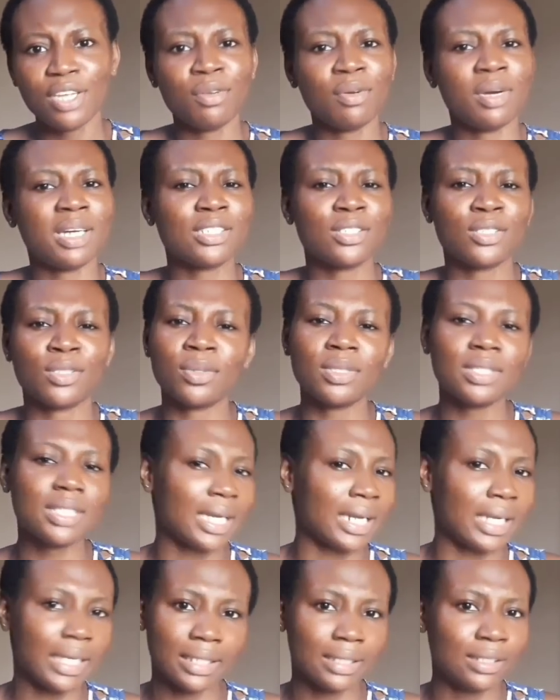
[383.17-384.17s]
You are so
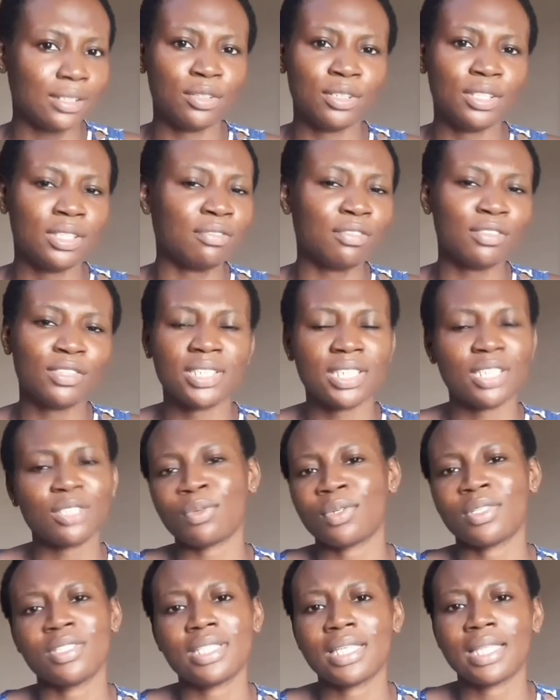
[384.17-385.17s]
tired, you even
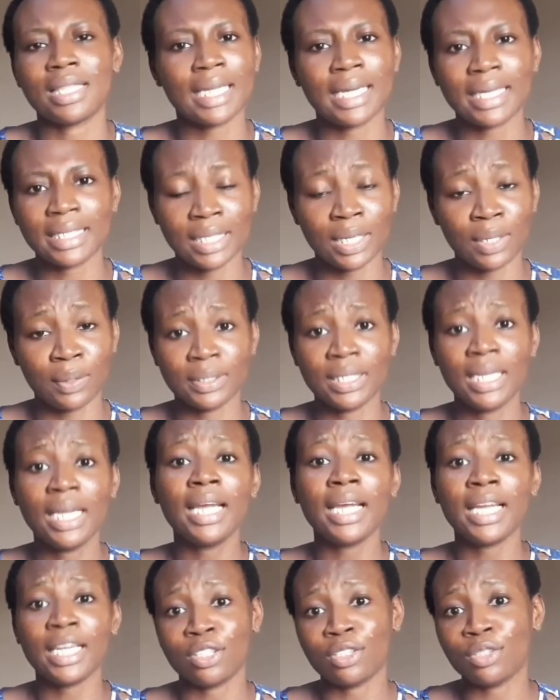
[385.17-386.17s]
just want to lie down
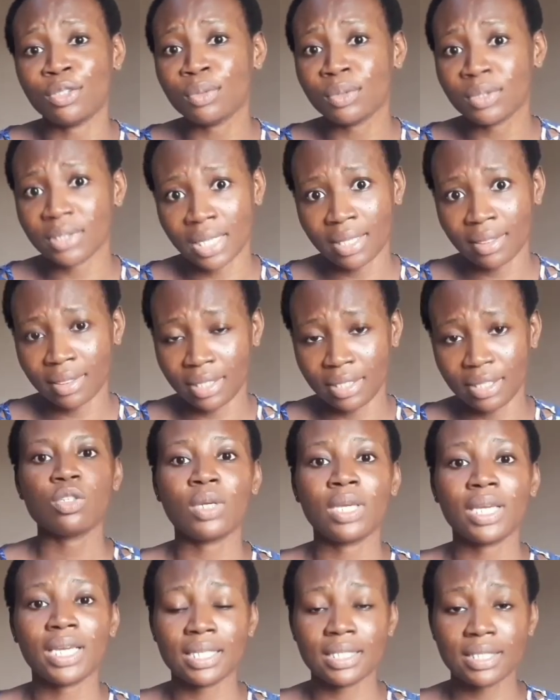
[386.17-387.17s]
and do nothing.
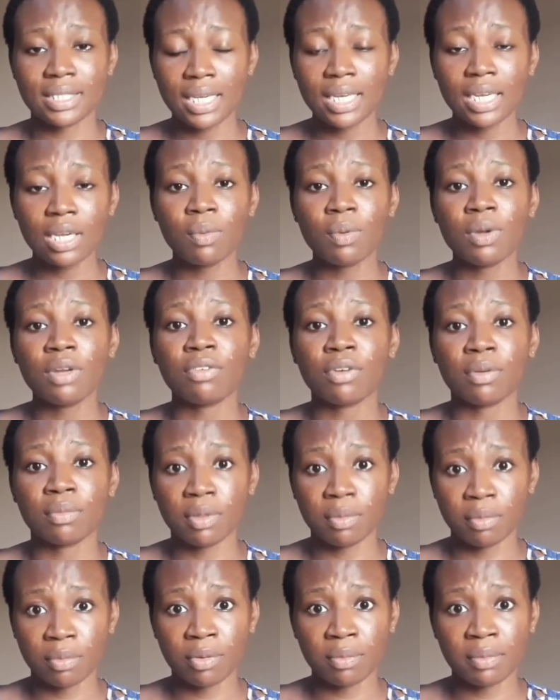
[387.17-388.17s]
So it can take away from
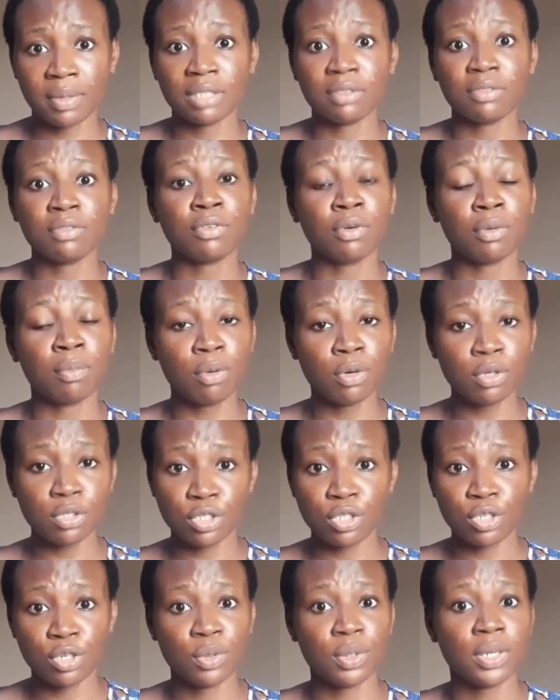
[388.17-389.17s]
the moment for
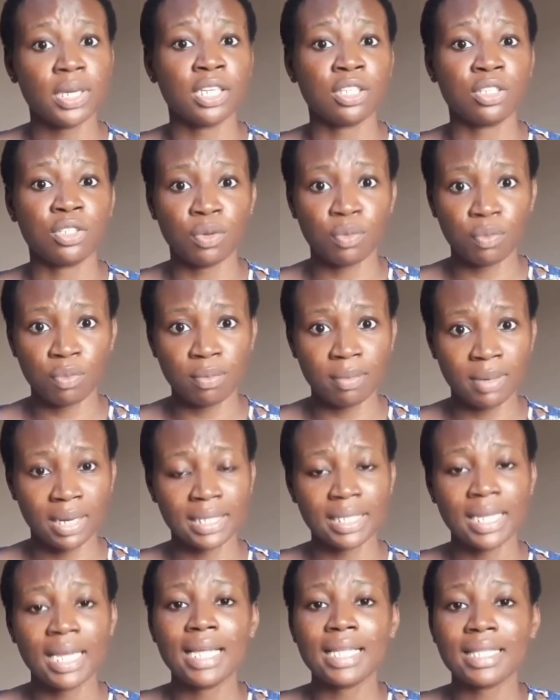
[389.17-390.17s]
both you and your
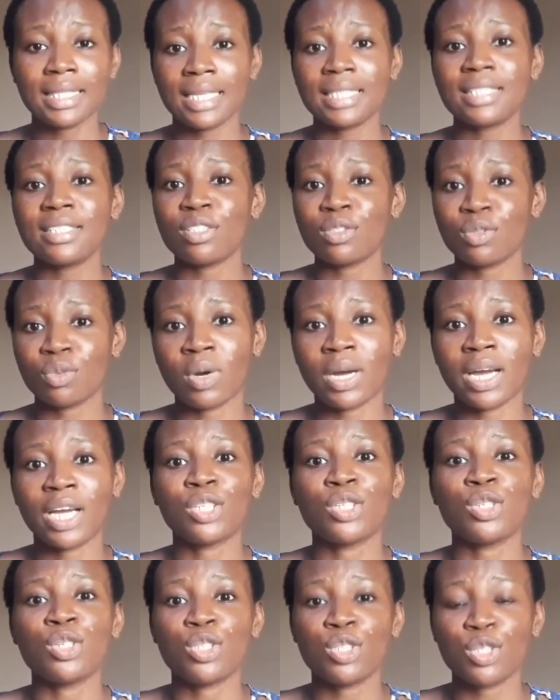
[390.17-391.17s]
woman. That is why
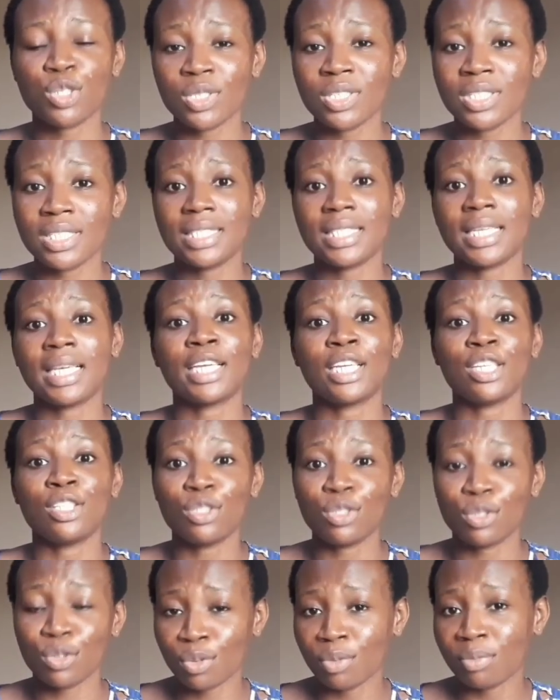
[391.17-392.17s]
you shouldn't take in
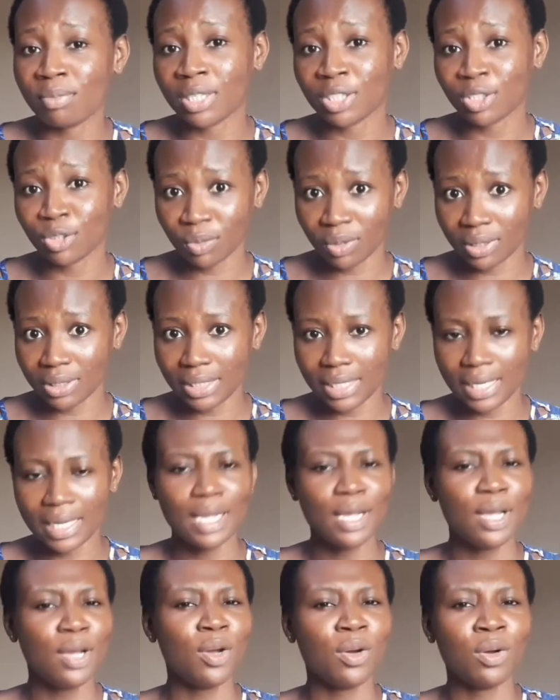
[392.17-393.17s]
too much water.
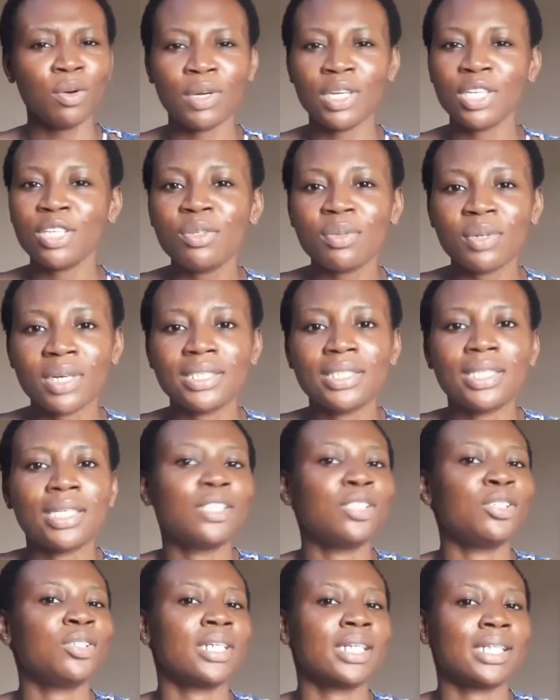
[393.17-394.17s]
When you are
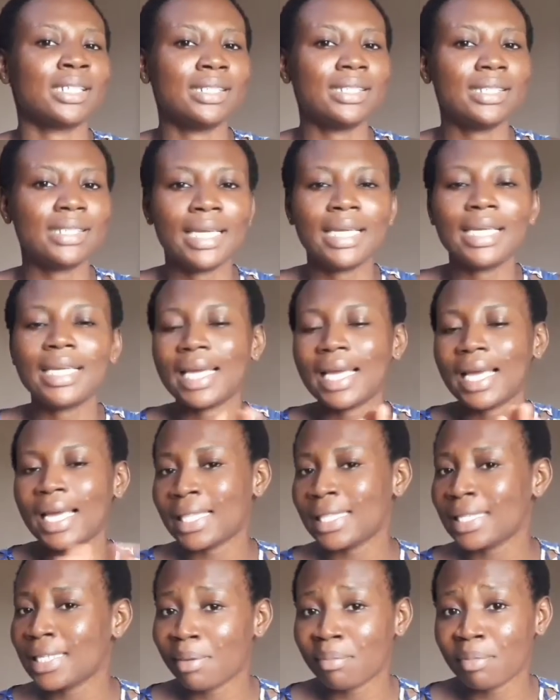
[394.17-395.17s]
done, you can take
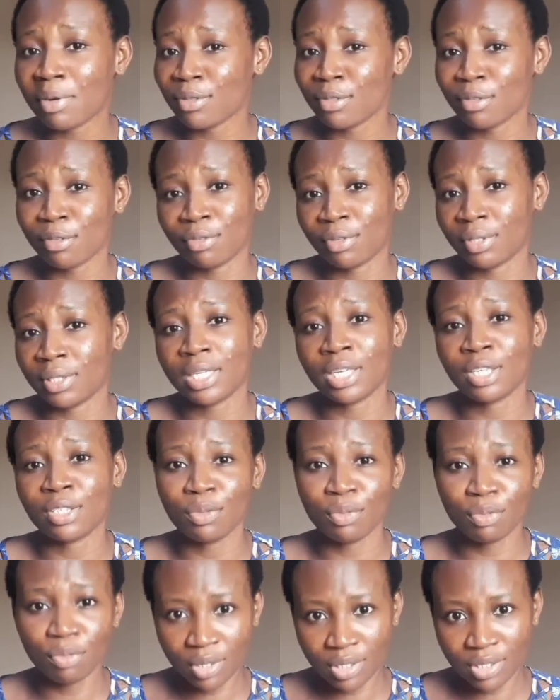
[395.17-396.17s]
any amount of water
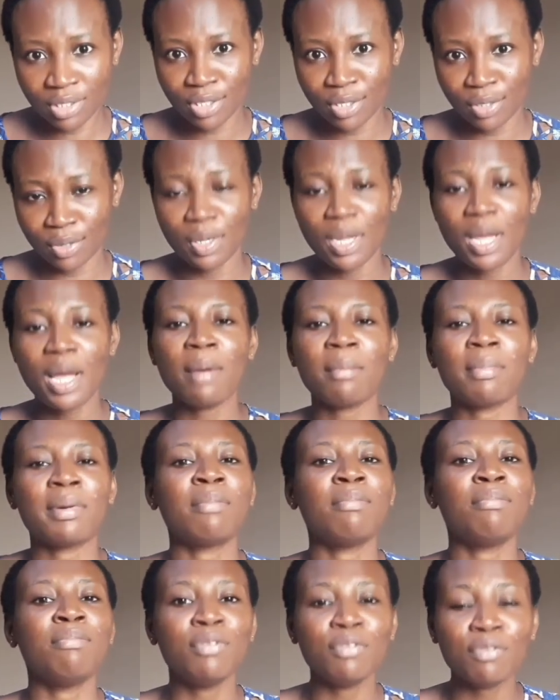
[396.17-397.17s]
you want to,
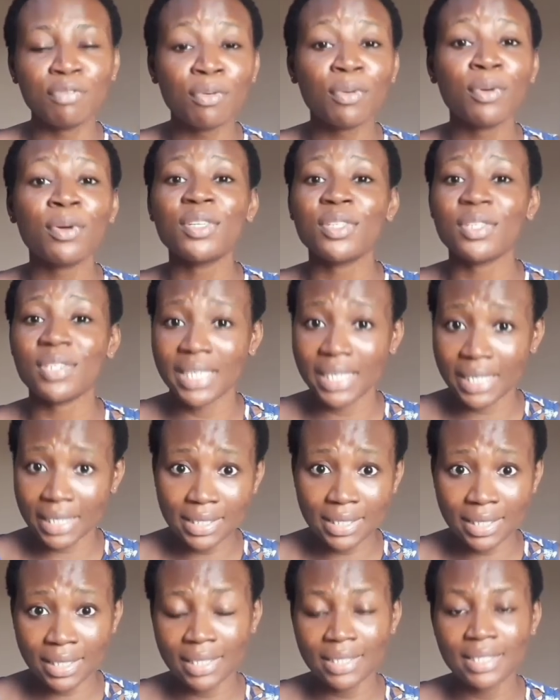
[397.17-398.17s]
but before you
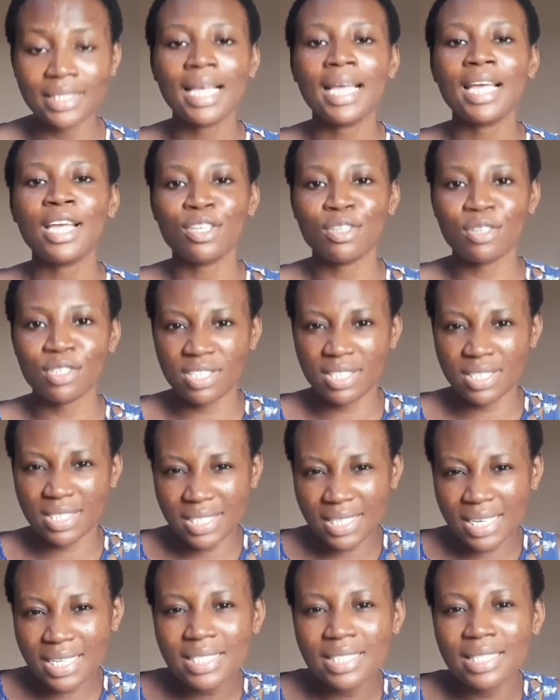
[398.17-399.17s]
hit it, you should
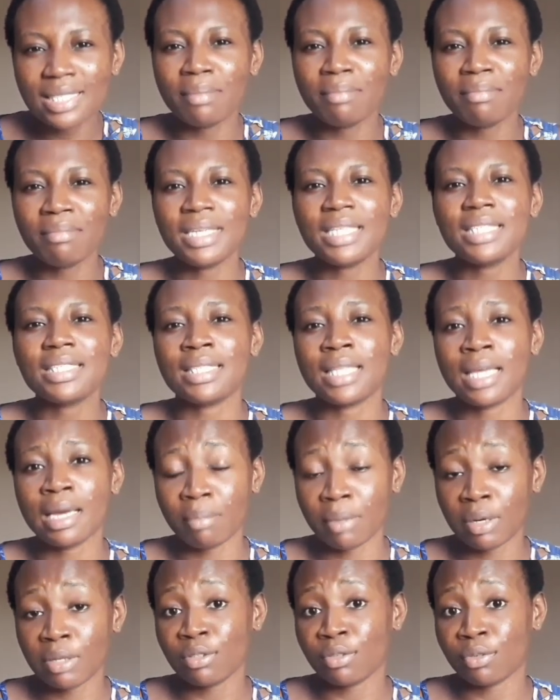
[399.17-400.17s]
just limit the
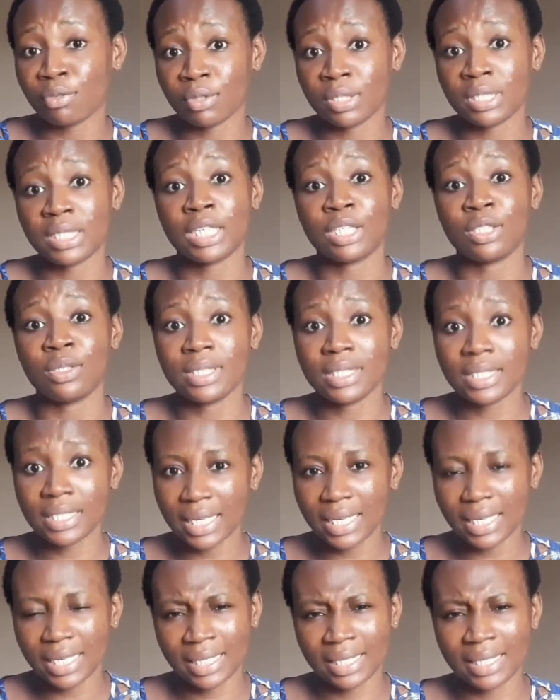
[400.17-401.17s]
amount of water you
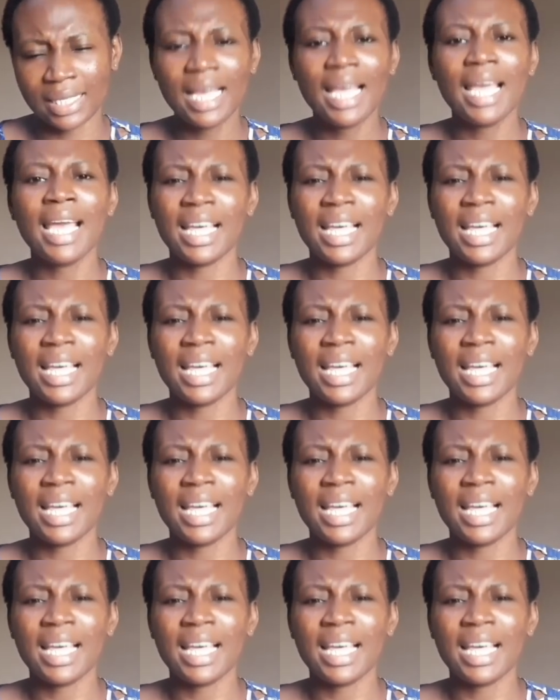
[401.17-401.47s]
take in.